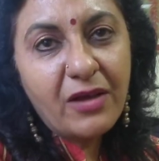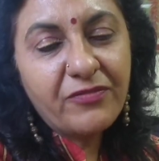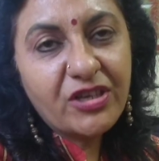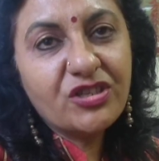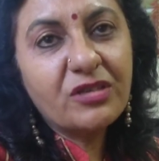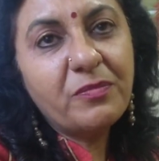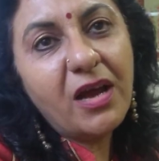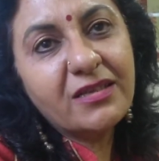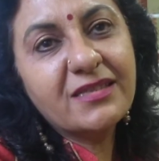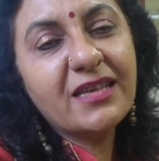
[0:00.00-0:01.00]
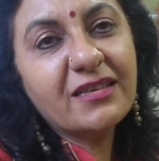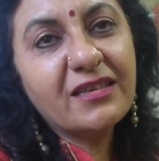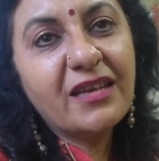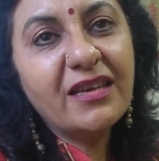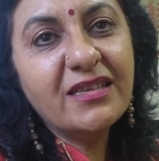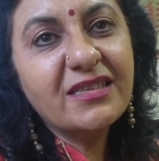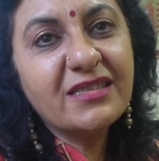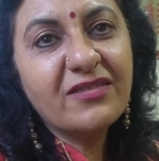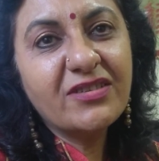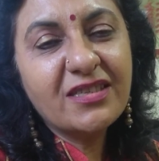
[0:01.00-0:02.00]
fiction part is set in
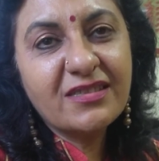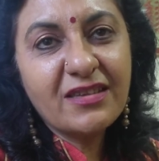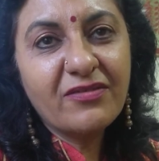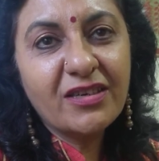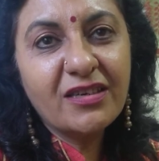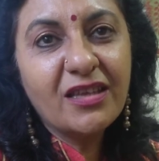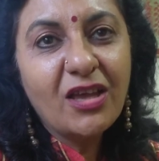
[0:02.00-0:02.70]
1977